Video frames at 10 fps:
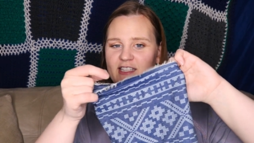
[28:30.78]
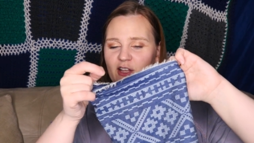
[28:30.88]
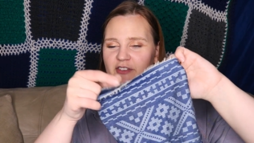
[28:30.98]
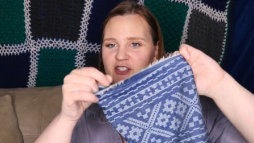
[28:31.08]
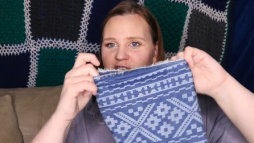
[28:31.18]

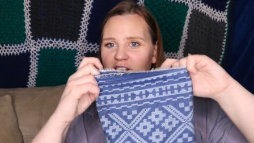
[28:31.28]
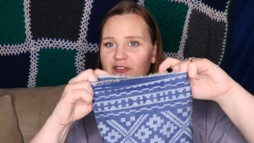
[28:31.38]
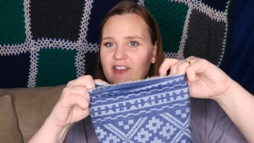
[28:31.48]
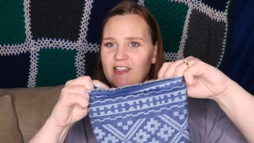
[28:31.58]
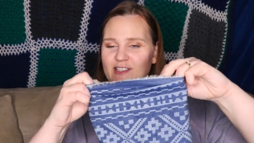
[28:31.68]
selvage
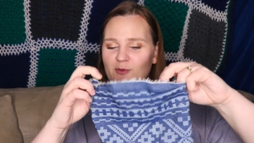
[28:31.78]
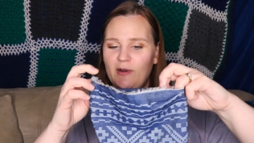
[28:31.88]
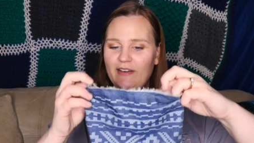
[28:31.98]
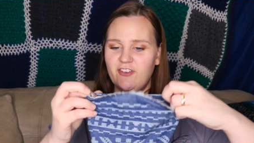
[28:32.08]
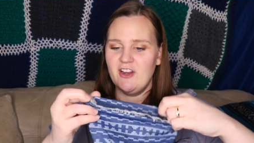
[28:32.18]
fluffies and
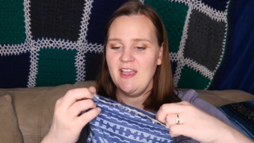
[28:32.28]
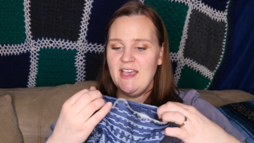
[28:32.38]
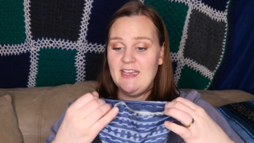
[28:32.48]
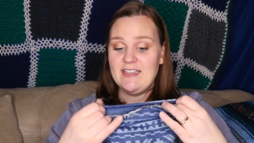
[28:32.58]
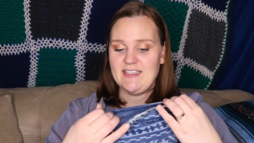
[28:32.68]
whatever
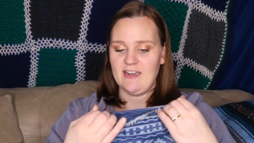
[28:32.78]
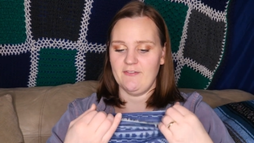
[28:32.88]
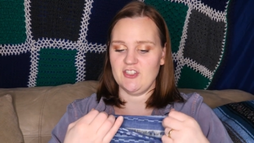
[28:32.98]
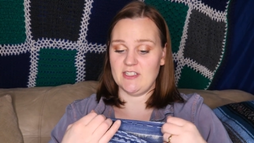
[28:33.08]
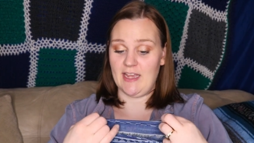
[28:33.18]
instead
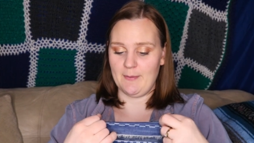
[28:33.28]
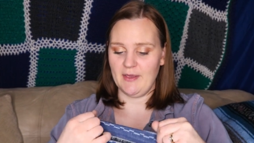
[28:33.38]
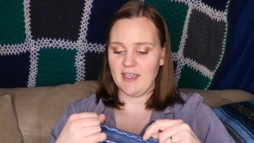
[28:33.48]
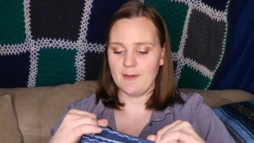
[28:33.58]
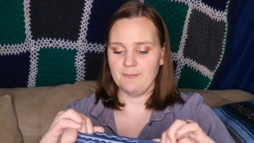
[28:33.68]
of just
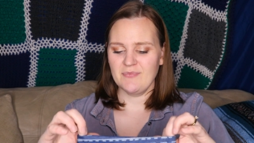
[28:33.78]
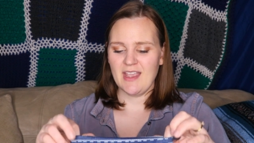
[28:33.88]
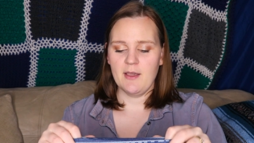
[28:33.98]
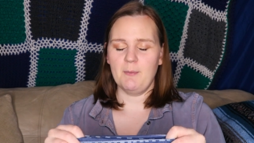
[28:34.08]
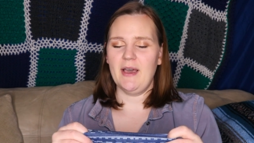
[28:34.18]
hemming it.
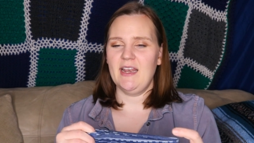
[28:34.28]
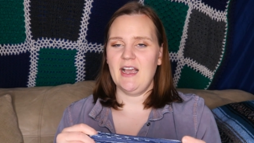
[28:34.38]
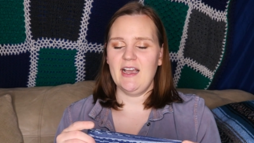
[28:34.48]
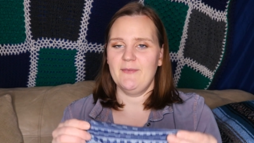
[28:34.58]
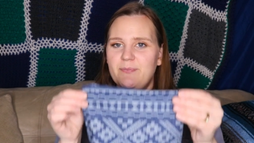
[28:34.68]
But
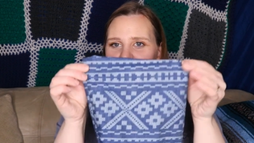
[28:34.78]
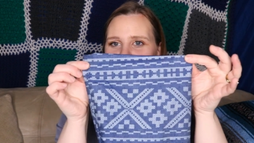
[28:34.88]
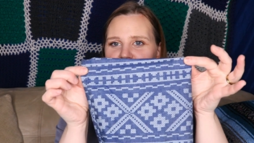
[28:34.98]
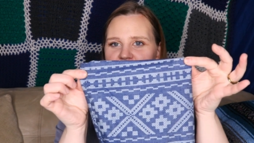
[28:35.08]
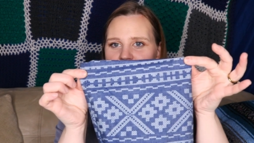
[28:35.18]

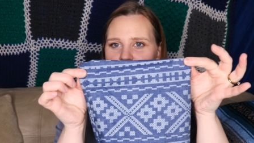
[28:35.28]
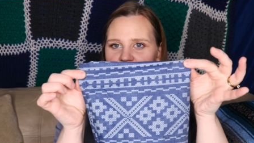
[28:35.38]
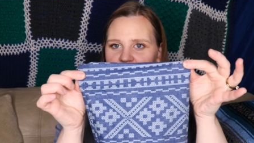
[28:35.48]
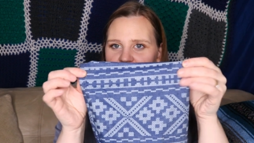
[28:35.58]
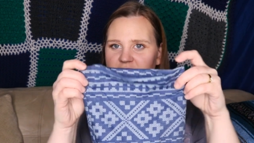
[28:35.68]
over time I
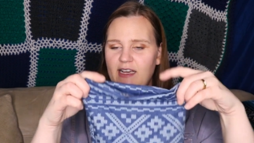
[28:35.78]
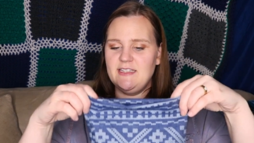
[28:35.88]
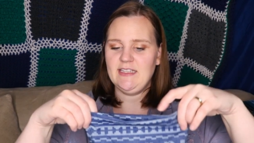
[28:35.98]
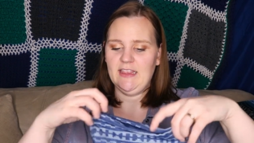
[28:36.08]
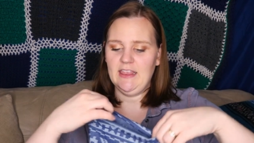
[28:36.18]
realized I
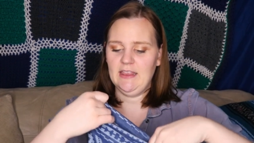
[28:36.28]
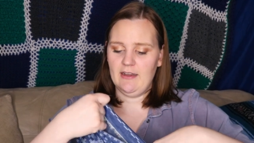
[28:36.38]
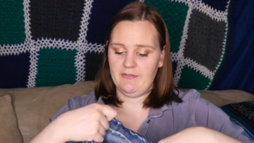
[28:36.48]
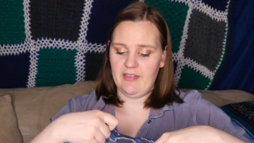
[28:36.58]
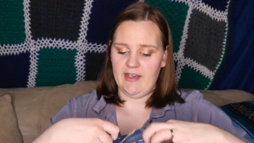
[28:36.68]
didn't
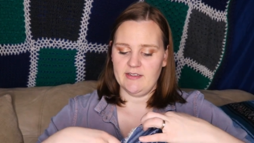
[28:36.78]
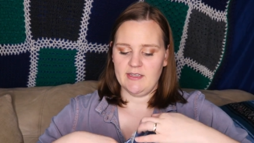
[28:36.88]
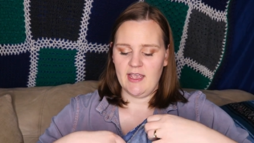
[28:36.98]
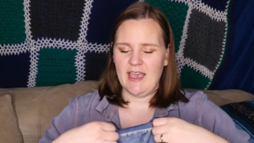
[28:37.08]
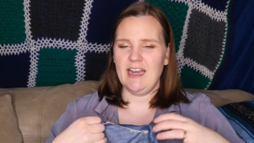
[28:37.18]
love that.
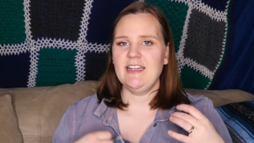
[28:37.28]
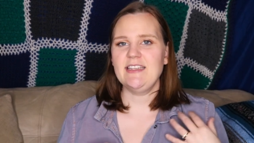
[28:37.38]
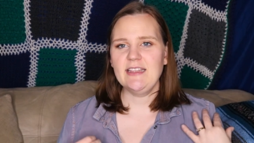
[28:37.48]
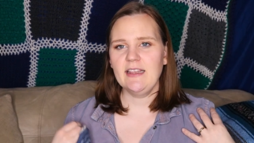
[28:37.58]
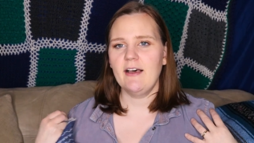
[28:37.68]
And I
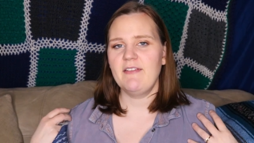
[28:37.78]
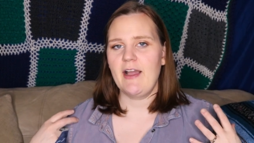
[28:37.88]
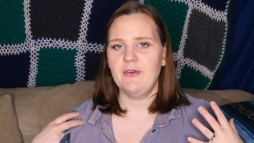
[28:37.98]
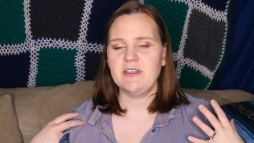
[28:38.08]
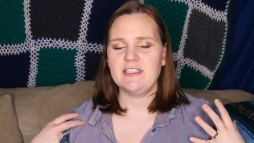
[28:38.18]
didn't love
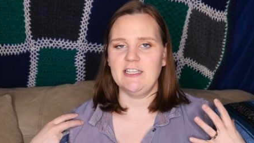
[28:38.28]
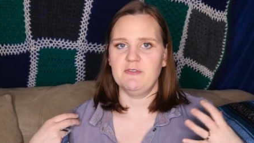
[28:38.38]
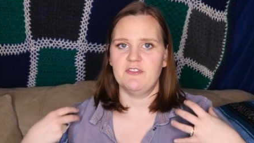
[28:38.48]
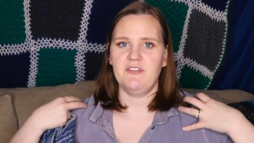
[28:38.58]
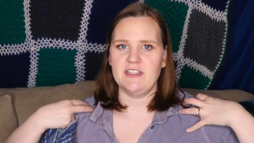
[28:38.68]
how the
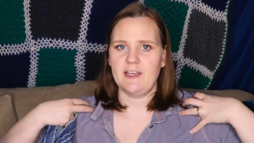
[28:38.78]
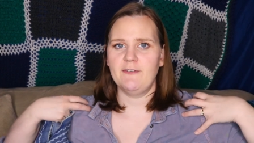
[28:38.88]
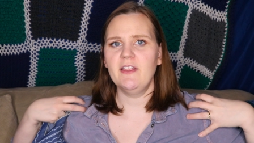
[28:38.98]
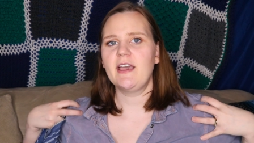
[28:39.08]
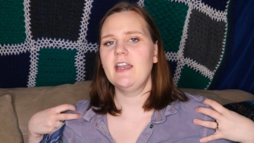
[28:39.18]
sleeves fit. I
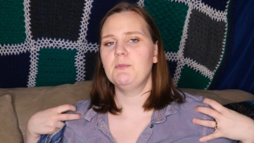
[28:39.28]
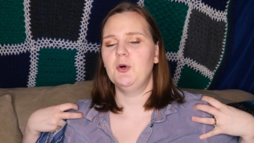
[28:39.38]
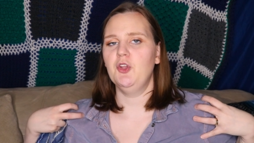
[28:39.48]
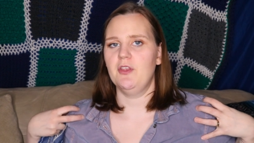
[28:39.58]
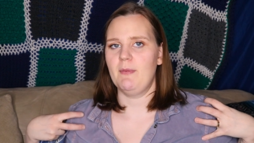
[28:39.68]
felt kind of
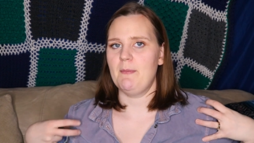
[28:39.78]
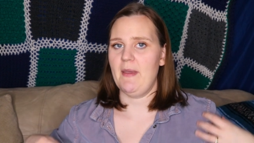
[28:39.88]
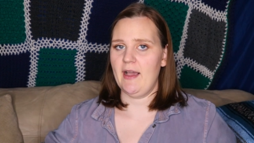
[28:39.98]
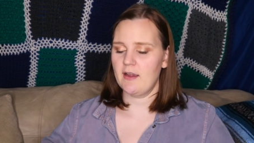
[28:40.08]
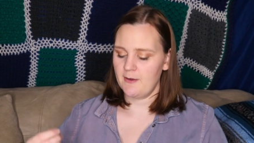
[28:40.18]
pulled on my
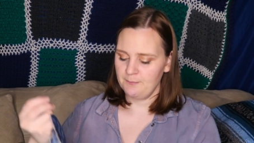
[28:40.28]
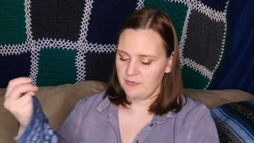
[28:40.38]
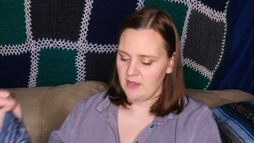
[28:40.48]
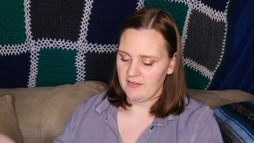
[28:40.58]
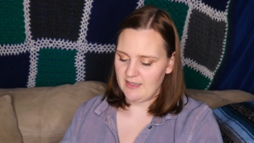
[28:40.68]
back,
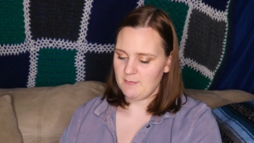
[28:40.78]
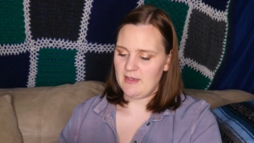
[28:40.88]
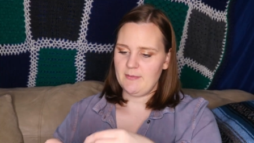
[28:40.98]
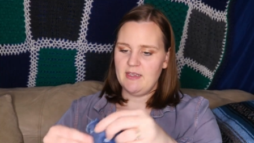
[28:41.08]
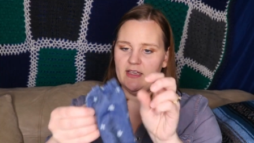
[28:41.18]
like
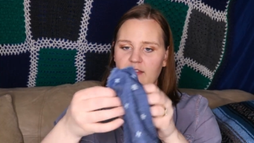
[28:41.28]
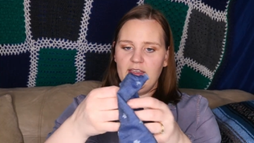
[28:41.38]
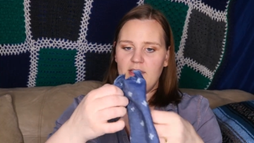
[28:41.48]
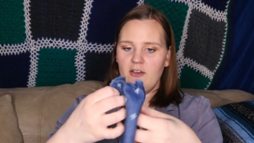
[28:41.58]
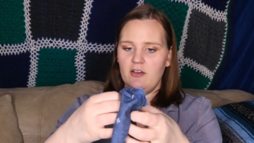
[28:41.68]
maybe
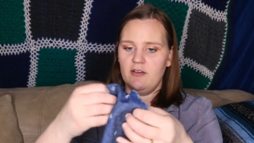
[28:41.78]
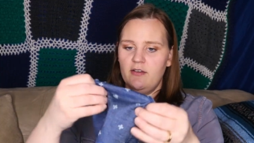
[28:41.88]
the